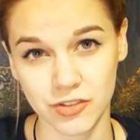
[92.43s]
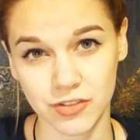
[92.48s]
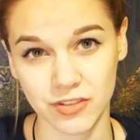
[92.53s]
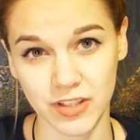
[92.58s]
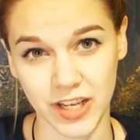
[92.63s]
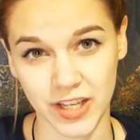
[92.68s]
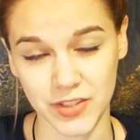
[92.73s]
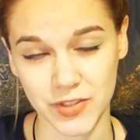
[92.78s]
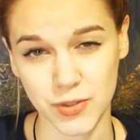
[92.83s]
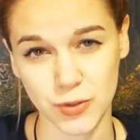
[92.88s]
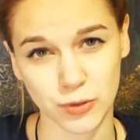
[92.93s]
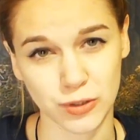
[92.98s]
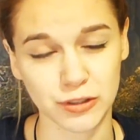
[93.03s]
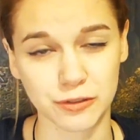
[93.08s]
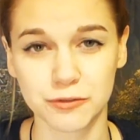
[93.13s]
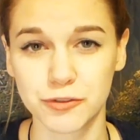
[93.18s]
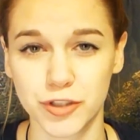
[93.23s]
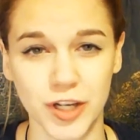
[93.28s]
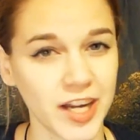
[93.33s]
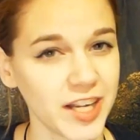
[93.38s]
as sort
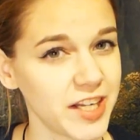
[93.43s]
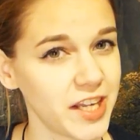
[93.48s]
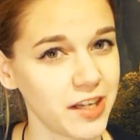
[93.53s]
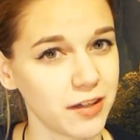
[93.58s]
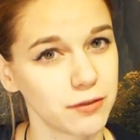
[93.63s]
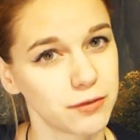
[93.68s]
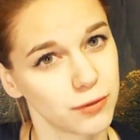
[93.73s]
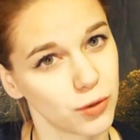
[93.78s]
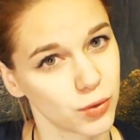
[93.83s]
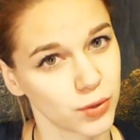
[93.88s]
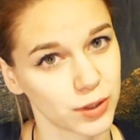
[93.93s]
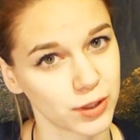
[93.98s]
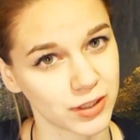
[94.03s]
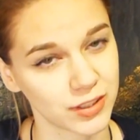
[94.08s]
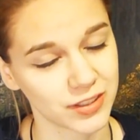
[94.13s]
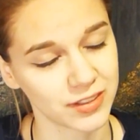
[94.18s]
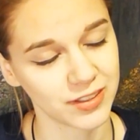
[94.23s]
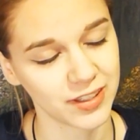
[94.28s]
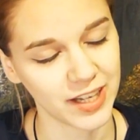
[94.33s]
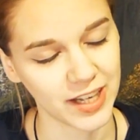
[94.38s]
of training for
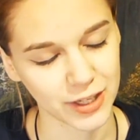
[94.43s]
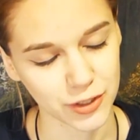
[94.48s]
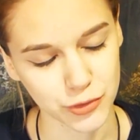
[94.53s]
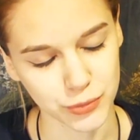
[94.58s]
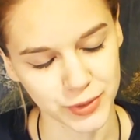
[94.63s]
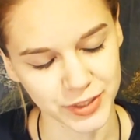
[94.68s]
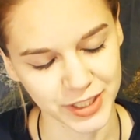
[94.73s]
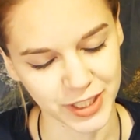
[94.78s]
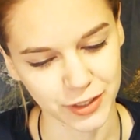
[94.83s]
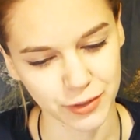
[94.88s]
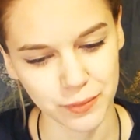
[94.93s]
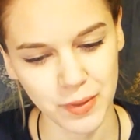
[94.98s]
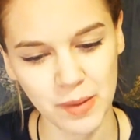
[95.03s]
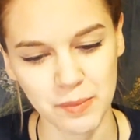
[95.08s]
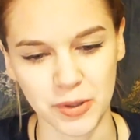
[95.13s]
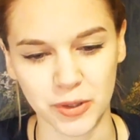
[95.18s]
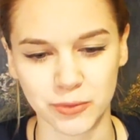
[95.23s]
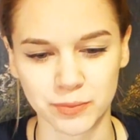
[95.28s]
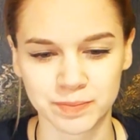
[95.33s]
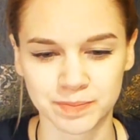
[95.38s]
actual
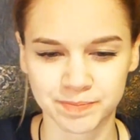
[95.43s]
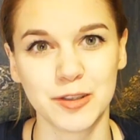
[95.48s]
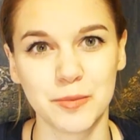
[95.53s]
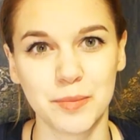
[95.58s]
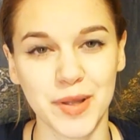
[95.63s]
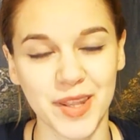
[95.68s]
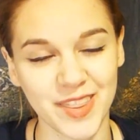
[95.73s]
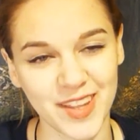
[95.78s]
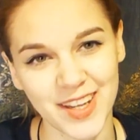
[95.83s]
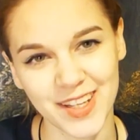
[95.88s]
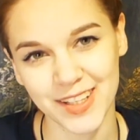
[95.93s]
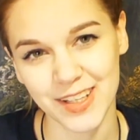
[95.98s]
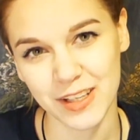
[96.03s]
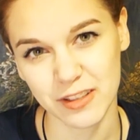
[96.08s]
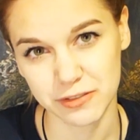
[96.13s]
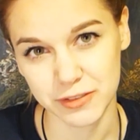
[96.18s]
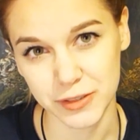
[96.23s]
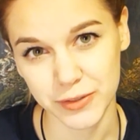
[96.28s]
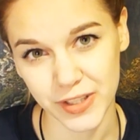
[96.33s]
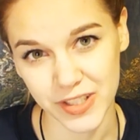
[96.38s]
NaNoWriMo. But then a
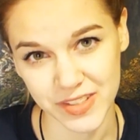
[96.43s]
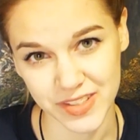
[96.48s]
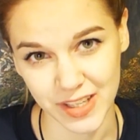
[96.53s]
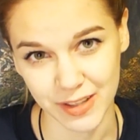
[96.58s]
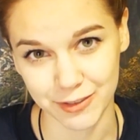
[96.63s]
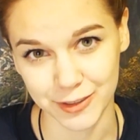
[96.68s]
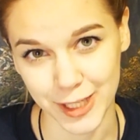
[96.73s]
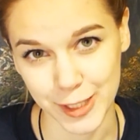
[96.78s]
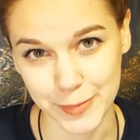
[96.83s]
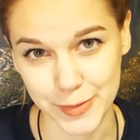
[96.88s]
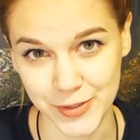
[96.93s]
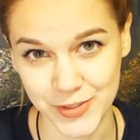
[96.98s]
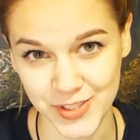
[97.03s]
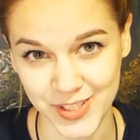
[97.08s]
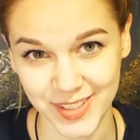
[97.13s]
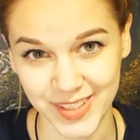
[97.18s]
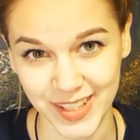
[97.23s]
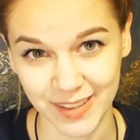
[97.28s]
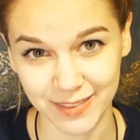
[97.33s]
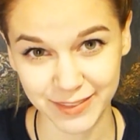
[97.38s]
few days after I
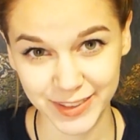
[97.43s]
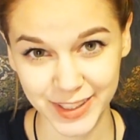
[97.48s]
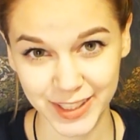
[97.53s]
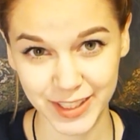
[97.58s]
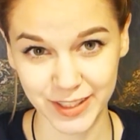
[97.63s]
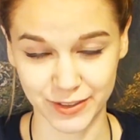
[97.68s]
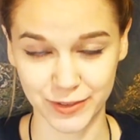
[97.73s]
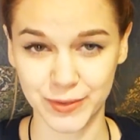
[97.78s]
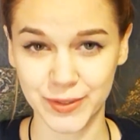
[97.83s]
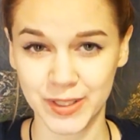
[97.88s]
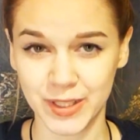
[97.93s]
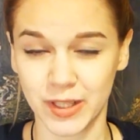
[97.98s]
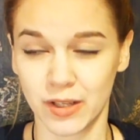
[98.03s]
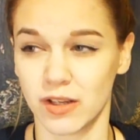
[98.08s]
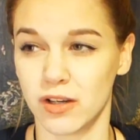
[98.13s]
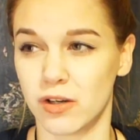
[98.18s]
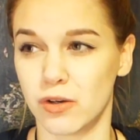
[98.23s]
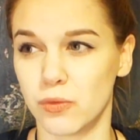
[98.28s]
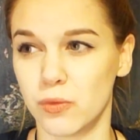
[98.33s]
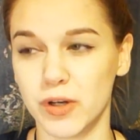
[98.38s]
posted that video,
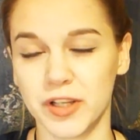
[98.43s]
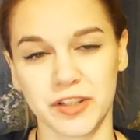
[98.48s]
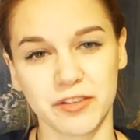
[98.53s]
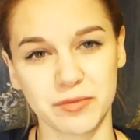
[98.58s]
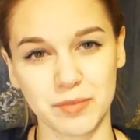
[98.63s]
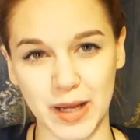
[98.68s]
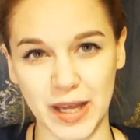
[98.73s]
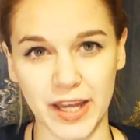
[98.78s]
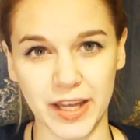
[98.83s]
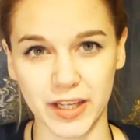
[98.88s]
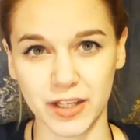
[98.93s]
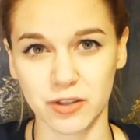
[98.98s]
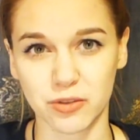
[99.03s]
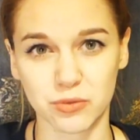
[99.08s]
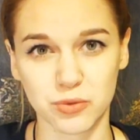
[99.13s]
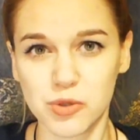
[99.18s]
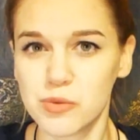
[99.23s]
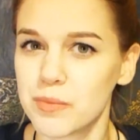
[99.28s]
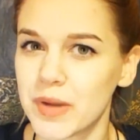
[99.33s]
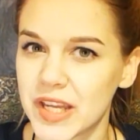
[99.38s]
one of my
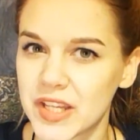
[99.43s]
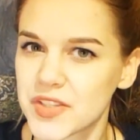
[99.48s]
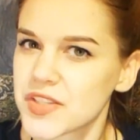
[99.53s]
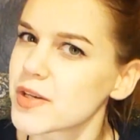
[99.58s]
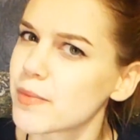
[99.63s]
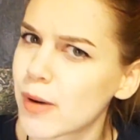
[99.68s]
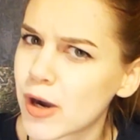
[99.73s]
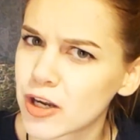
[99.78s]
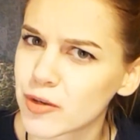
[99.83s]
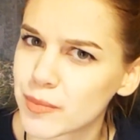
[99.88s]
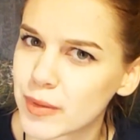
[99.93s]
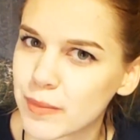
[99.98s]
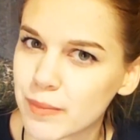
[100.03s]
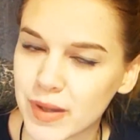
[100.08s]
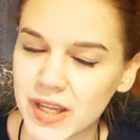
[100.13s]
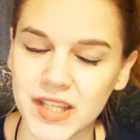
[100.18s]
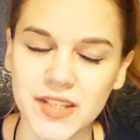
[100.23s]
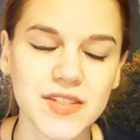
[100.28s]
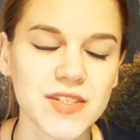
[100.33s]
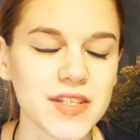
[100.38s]
roommates, apartment
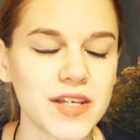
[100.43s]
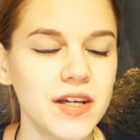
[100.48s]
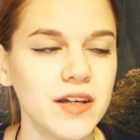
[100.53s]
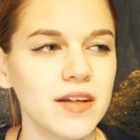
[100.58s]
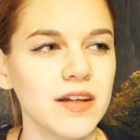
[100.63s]
mates,